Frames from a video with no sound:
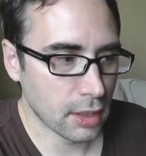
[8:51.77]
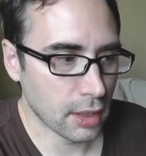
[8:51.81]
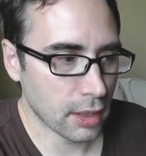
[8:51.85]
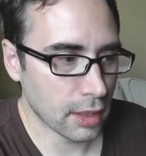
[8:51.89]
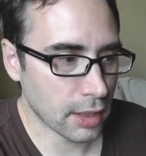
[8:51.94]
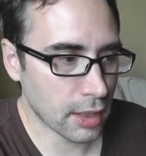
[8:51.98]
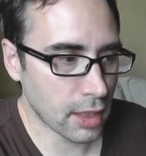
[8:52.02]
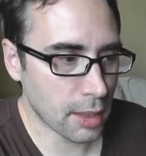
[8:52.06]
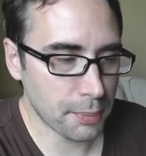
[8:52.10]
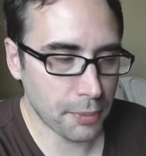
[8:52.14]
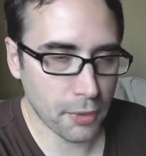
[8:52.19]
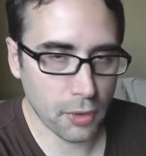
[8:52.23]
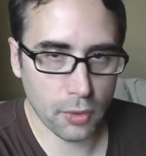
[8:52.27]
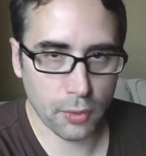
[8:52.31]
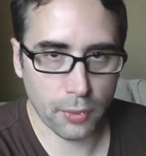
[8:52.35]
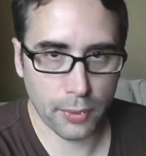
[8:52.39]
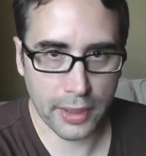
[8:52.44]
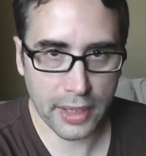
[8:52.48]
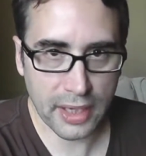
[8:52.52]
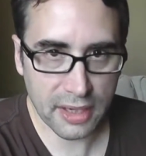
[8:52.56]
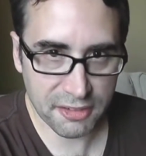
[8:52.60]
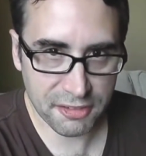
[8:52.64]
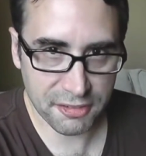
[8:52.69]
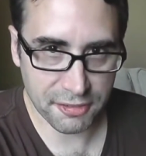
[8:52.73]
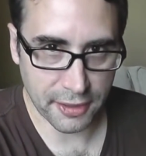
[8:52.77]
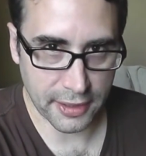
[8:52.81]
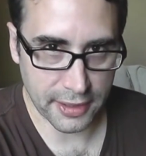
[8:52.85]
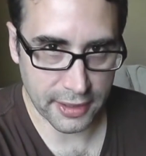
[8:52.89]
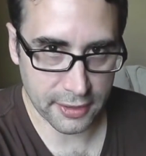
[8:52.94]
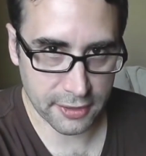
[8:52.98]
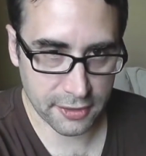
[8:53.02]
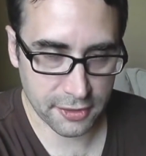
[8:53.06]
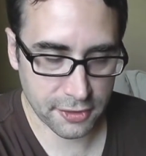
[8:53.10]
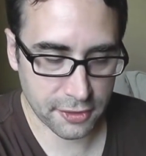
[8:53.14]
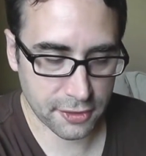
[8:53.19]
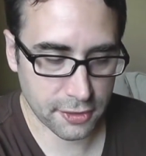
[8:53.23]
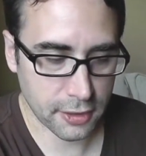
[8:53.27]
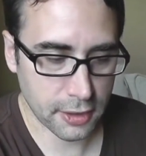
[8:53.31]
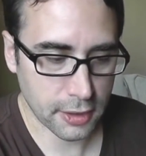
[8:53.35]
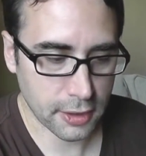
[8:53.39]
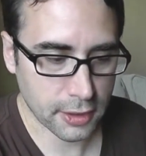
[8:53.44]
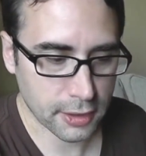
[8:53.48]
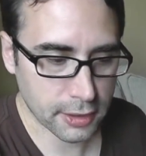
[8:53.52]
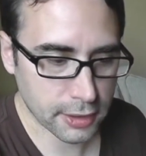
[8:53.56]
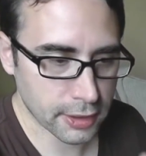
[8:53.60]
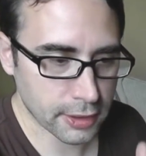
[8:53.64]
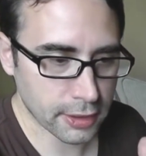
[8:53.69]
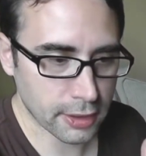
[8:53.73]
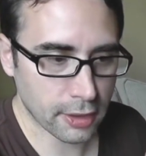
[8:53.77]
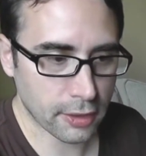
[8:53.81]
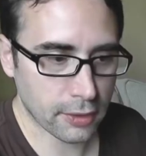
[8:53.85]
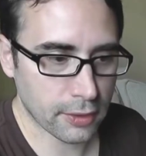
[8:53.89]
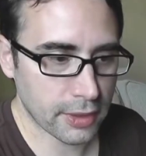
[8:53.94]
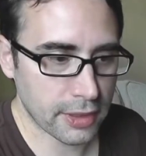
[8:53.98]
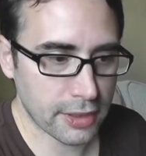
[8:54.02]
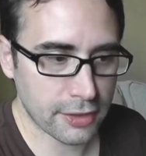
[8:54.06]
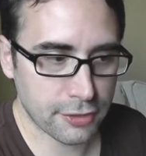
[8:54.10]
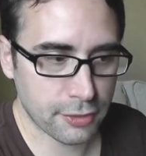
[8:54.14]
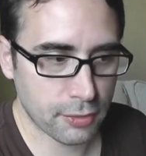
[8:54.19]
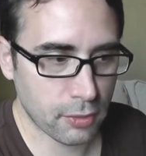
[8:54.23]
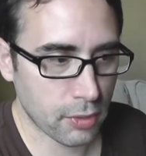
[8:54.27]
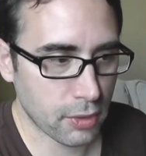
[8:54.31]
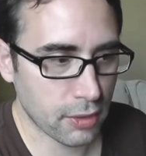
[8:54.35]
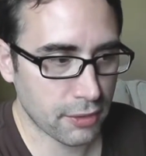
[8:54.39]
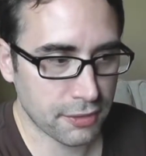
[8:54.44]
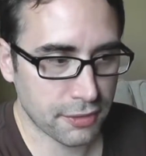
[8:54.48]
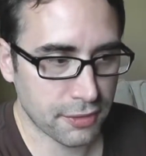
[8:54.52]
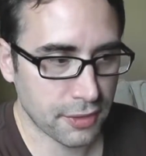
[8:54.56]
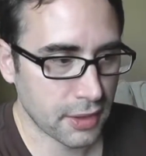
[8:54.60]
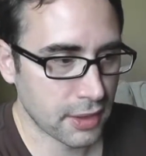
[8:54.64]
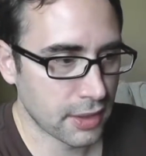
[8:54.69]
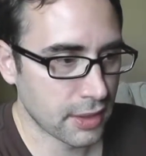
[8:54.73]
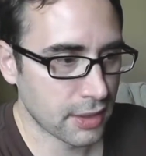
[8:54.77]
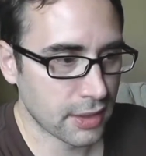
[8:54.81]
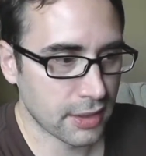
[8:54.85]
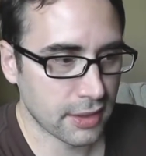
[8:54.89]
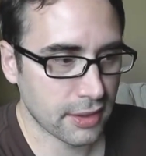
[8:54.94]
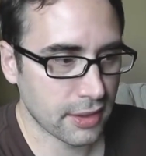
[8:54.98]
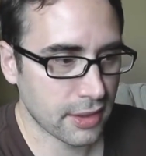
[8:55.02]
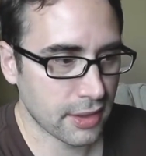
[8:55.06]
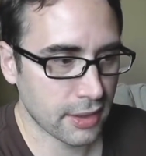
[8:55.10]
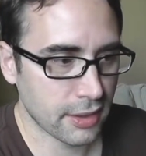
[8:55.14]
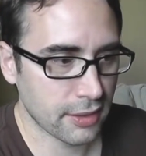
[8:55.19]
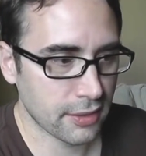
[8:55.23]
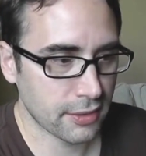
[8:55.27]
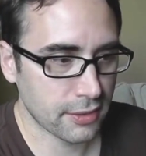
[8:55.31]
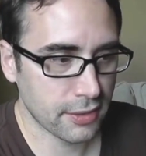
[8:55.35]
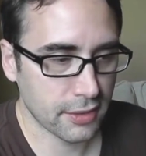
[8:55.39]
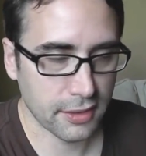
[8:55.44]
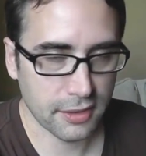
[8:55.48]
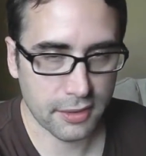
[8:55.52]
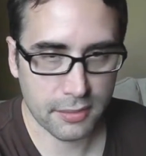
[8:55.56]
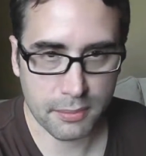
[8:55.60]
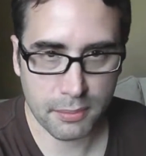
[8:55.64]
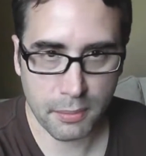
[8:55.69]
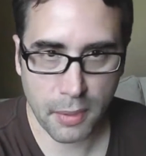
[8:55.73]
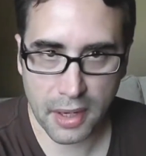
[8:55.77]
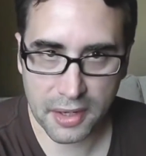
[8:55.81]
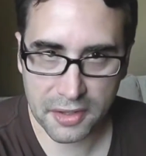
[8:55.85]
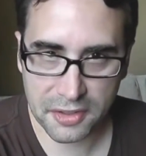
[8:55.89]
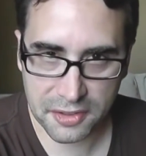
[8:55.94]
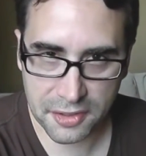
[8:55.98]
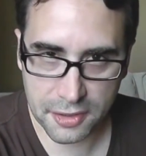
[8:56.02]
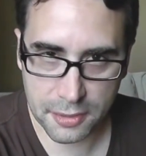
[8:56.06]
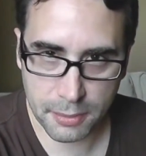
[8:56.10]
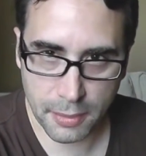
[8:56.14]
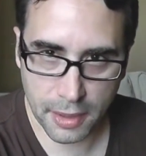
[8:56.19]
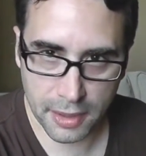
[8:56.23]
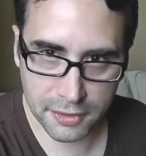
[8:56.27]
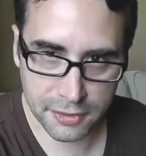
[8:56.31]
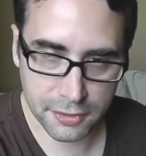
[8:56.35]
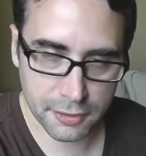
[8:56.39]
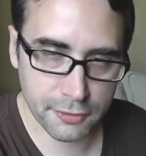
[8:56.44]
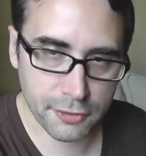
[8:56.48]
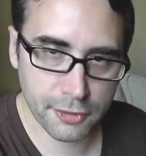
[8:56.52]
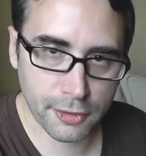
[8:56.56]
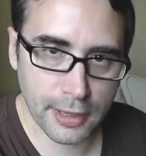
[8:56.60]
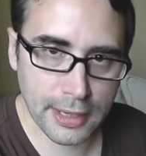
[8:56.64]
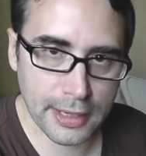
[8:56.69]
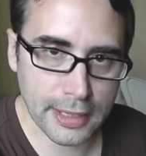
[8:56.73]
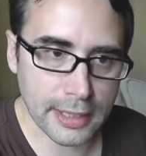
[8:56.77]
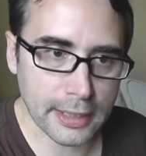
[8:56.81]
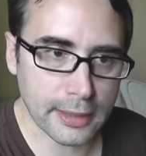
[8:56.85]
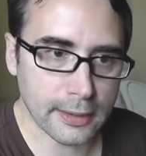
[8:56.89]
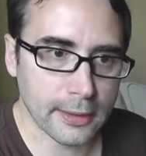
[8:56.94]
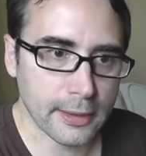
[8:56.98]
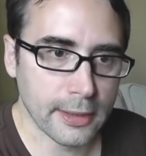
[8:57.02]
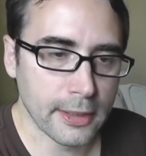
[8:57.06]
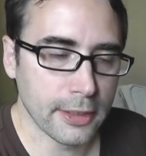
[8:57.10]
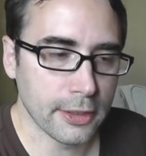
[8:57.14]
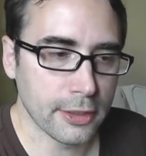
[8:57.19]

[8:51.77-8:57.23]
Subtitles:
A couple of ring fights, is worth months and months of training.